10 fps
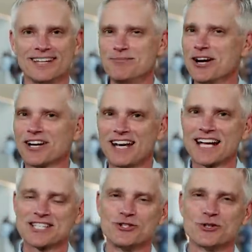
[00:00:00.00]
American
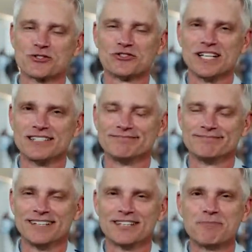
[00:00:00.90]
has the newest fleet,
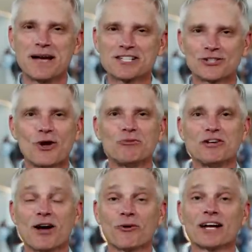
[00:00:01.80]
the best global
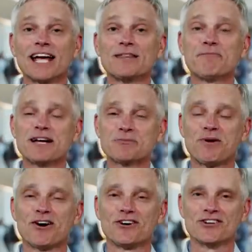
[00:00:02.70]
network, and the best
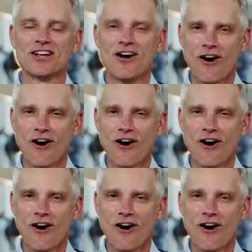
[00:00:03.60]
partners,